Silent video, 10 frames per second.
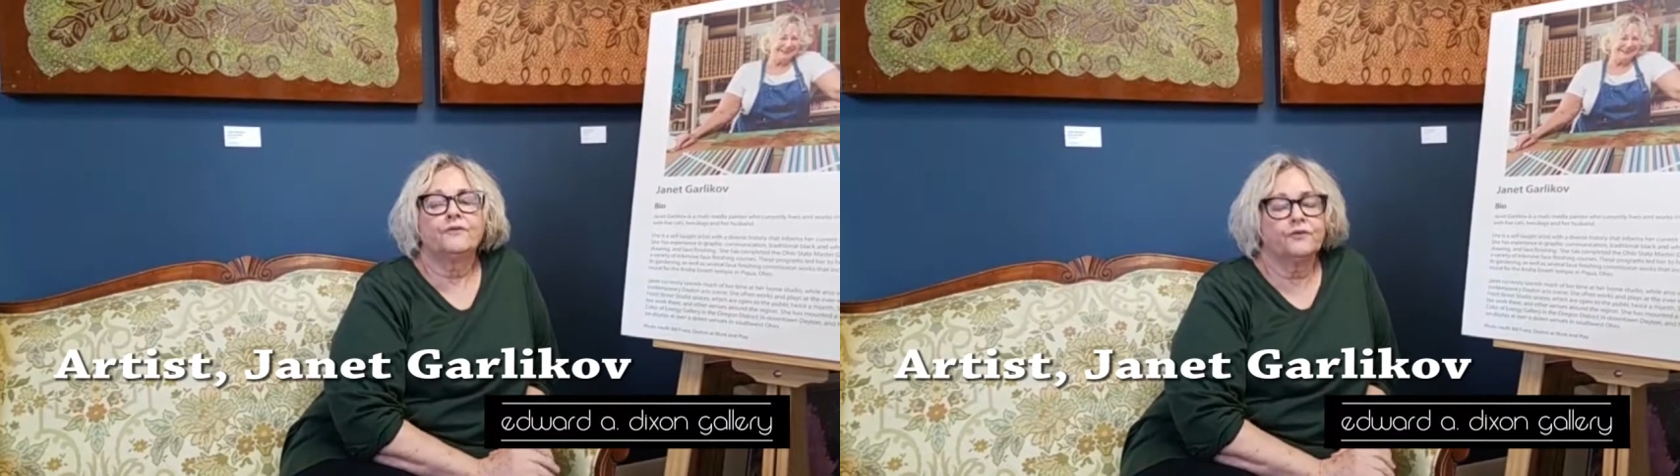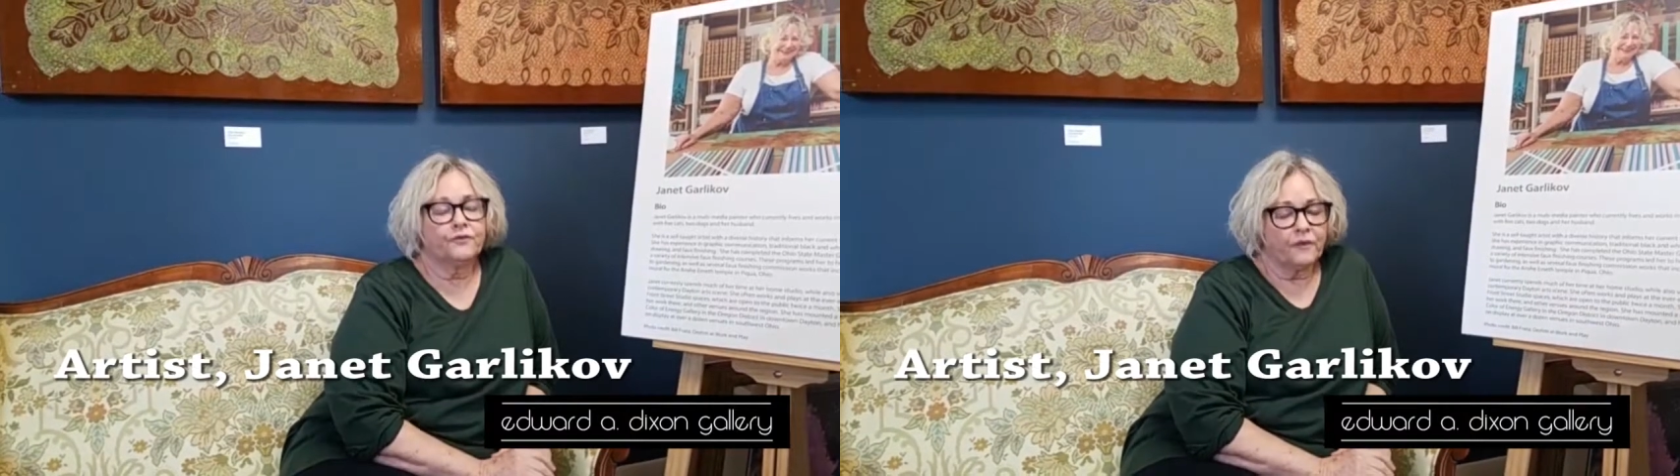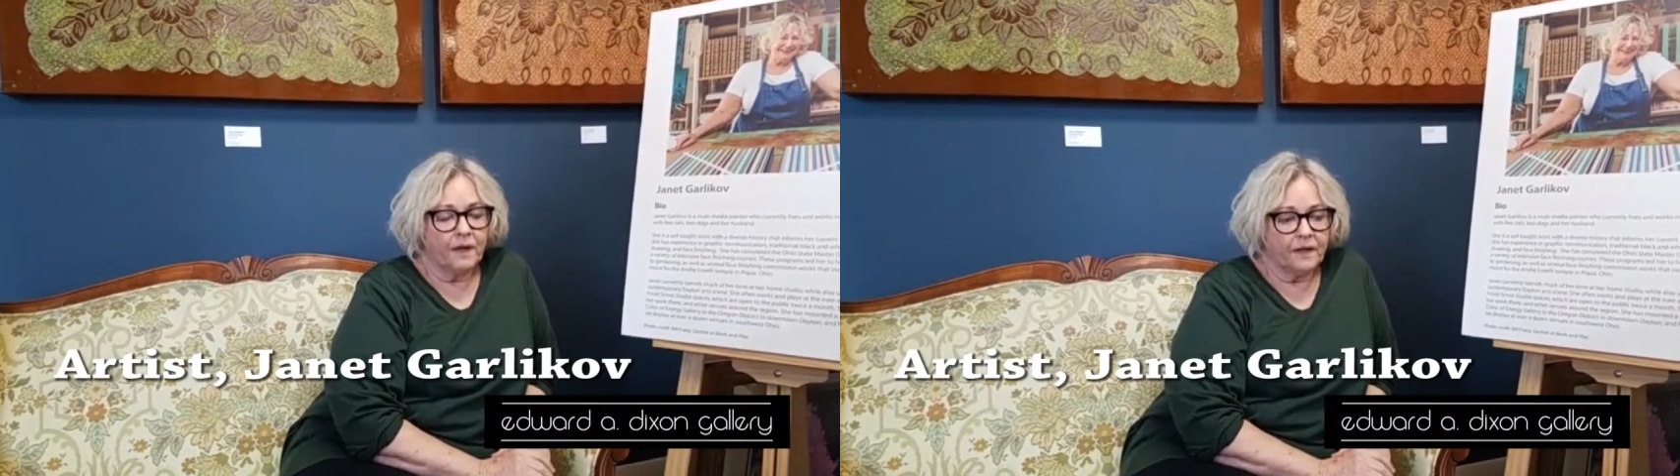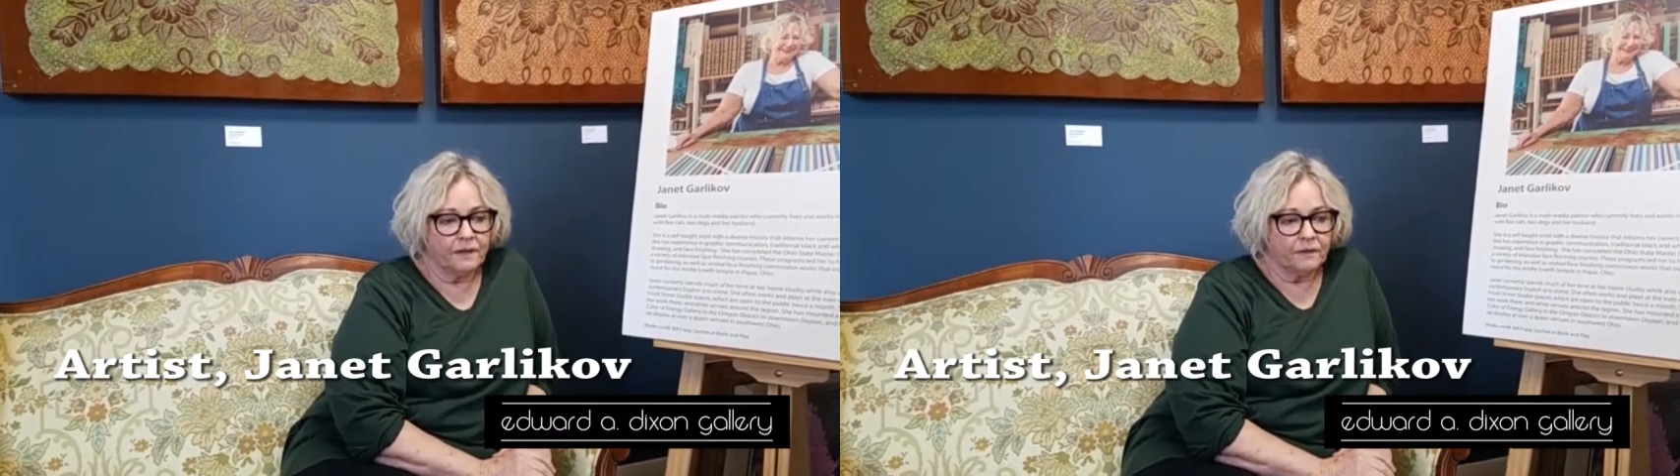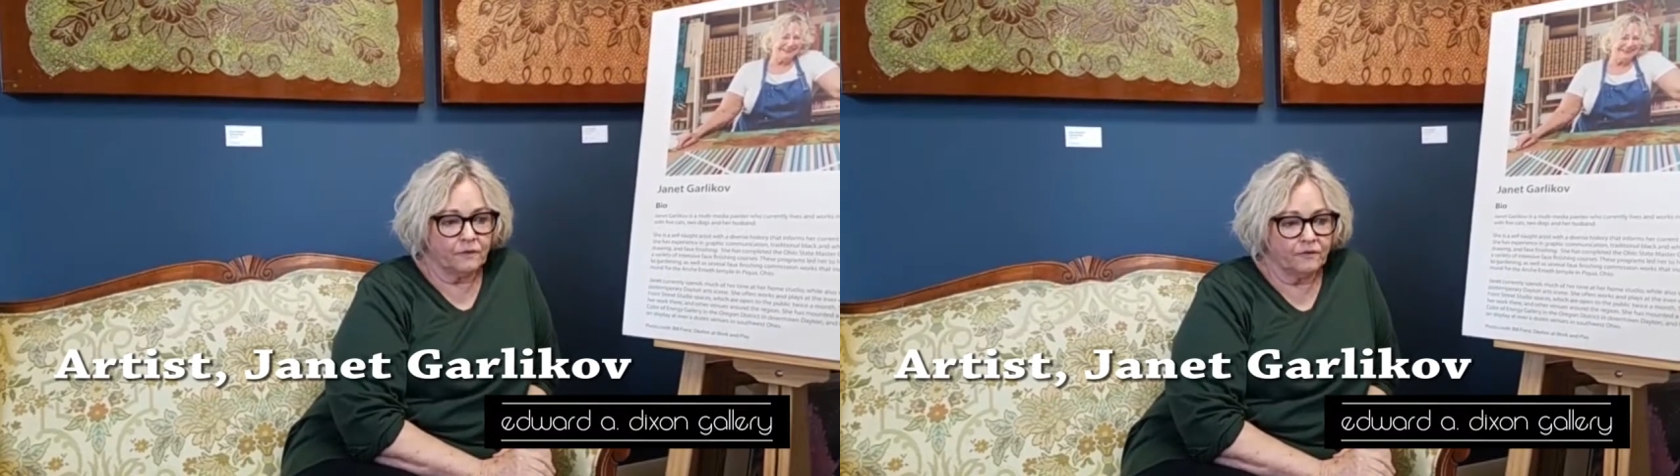first Friday
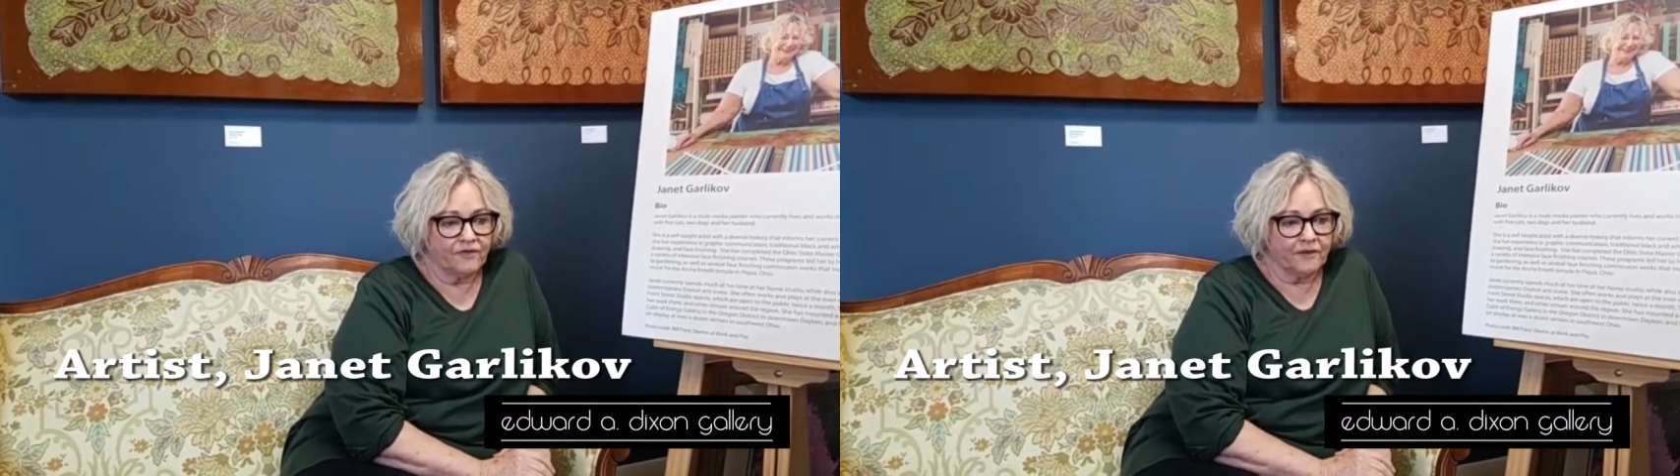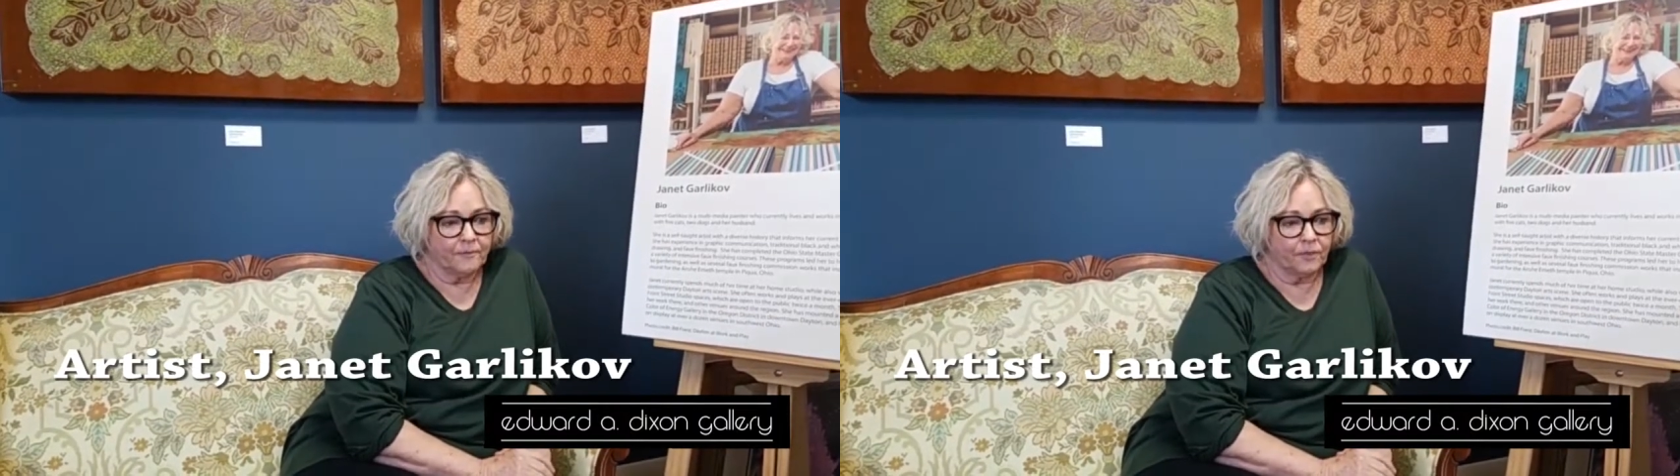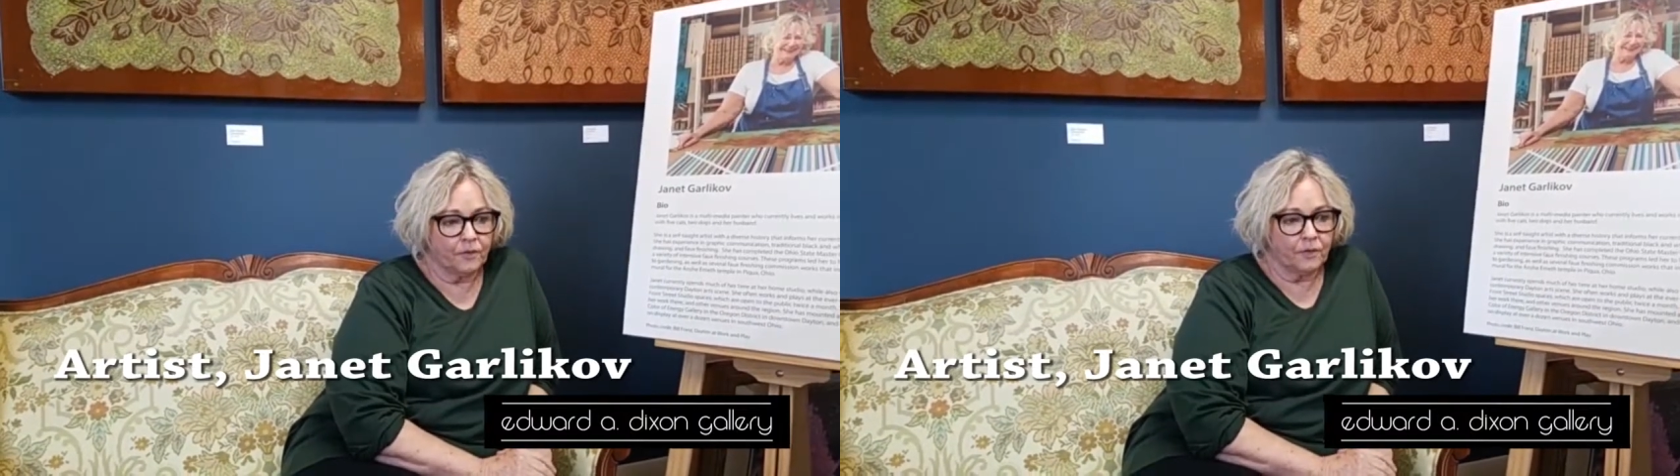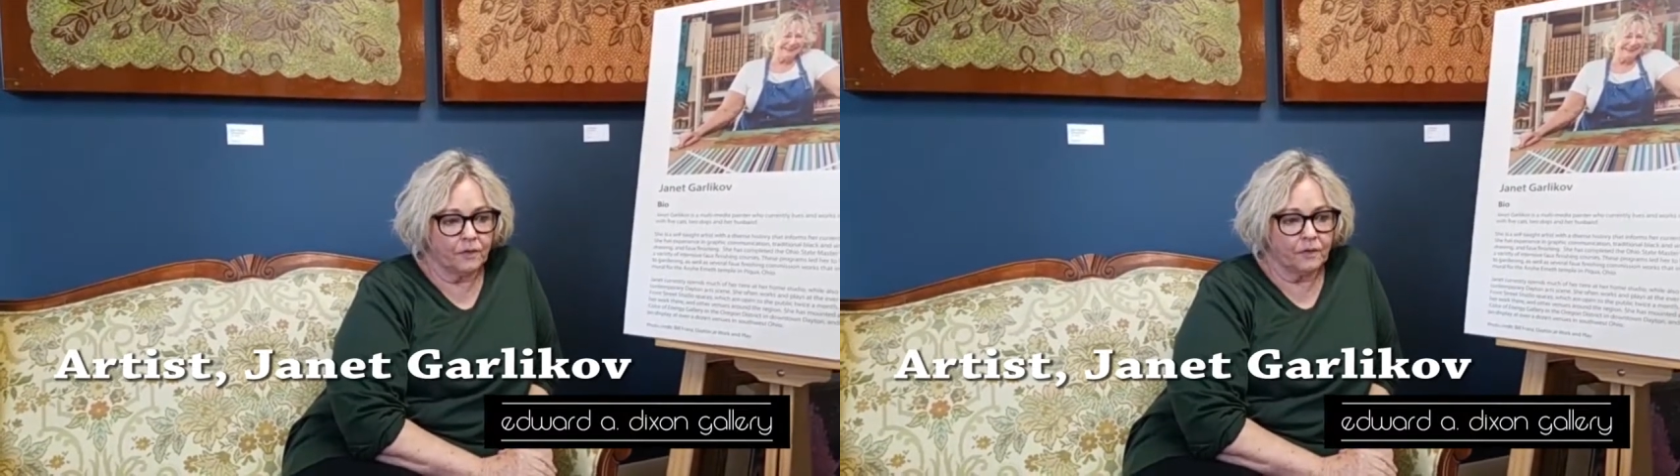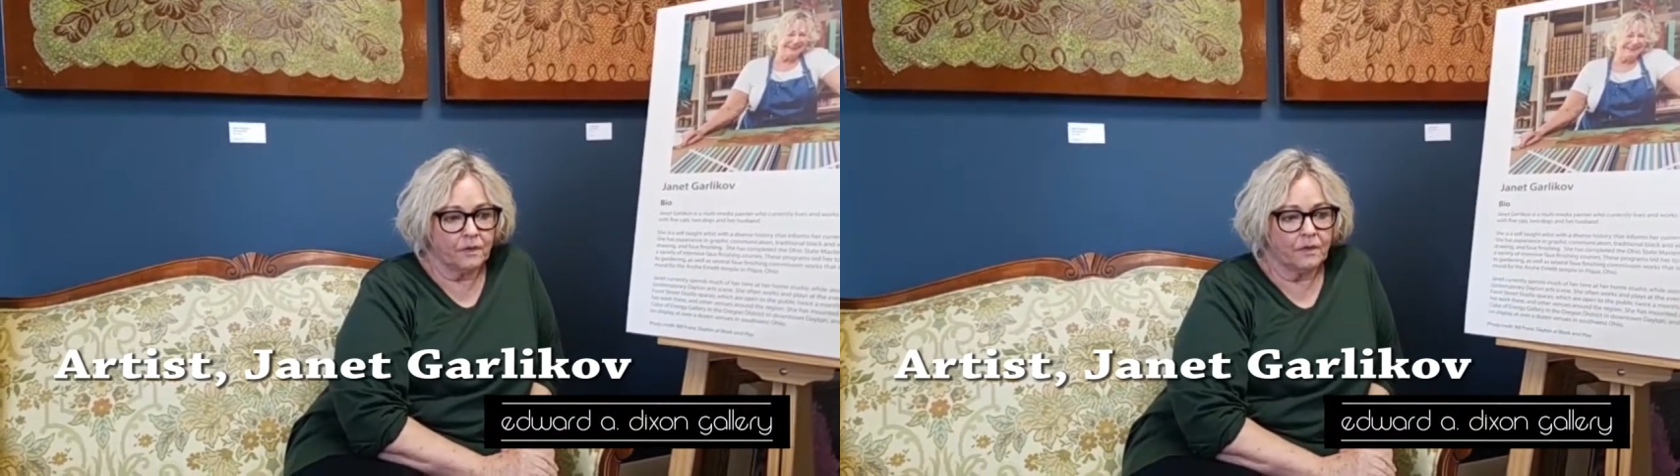in November